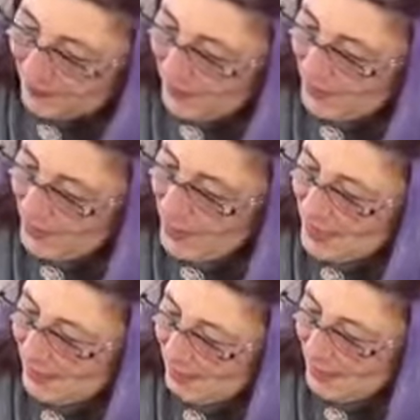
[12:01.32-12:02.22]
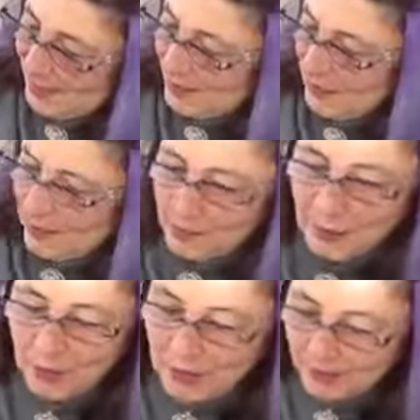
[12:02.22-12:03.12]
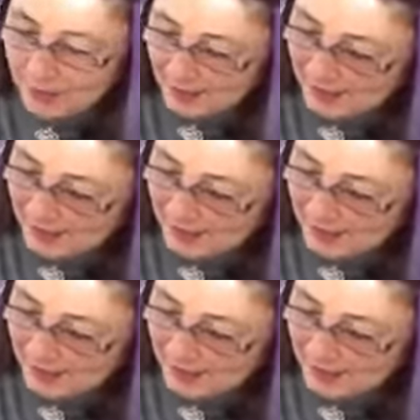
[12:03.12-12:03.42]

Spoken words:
Can you stand up? He's like, aren't we walking?